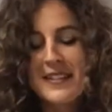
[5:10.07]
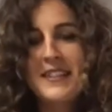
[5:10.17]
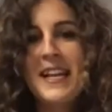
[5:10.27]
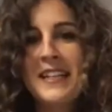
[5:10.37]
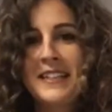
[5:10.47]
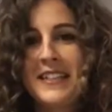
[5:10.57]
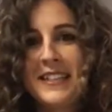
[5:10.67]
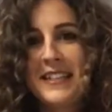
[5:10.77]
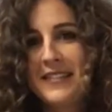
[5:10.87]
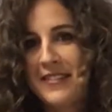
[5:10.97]
zest
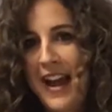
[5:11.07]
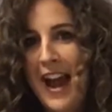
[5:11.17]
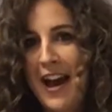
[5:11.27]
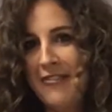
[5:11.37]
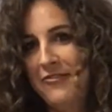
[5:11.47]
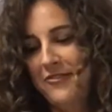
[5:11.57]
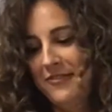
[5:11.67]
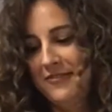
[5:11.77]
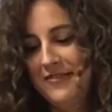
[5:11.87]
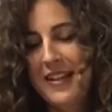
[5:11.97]
this half.
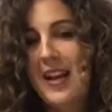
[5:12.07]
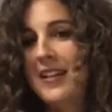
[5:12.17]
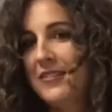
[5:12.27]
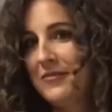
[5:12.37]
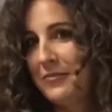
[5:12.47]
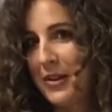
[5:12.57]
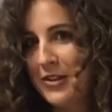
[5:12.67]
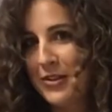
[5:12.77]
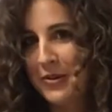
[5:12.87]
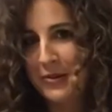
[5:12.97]
But
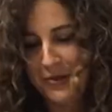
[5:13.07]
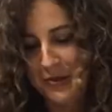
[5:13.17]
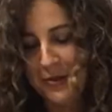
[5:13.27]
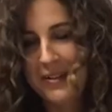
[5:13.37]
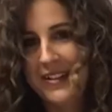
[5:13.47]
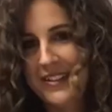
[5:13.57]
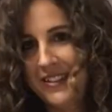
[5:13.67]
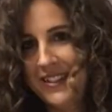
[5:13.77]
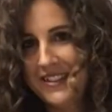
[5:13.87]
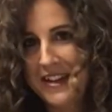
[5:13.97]
you don't normally see
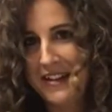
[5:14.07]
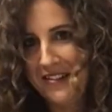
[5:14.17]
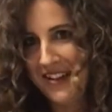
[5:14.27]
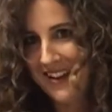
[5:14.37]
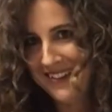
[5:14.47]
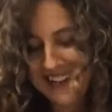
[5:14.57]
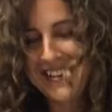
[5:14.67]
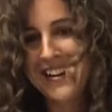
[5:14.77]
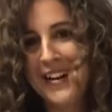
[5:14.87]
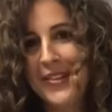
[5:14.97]
this kind of thing
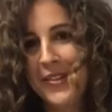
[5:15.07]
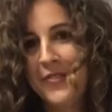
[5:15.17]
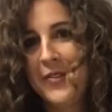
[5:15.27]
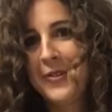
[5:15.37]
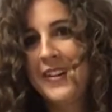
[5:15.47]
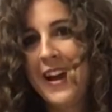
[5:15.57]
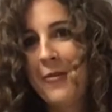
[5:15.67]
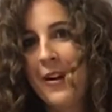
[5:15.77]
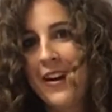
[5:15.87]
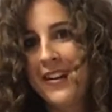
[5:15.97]
on the Food
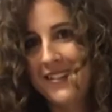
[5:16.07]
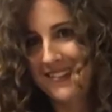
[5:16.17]
Network.